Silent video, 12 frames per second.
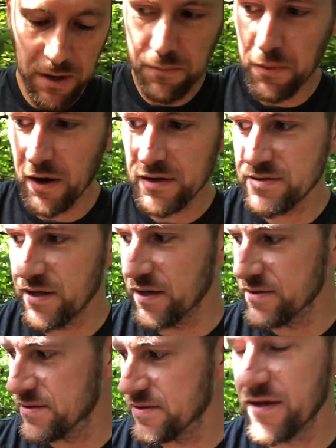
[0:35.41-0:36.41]
bait box
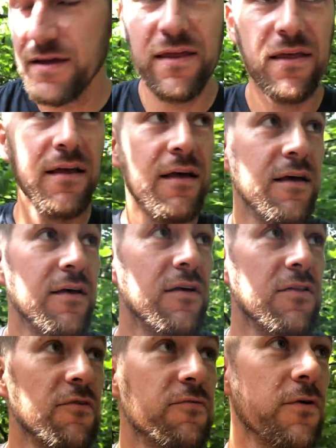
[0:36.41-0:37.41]
that's
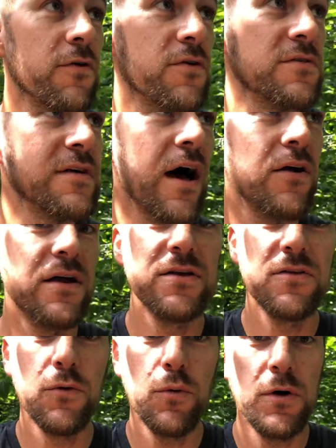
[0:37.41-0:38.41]
the furthest out into the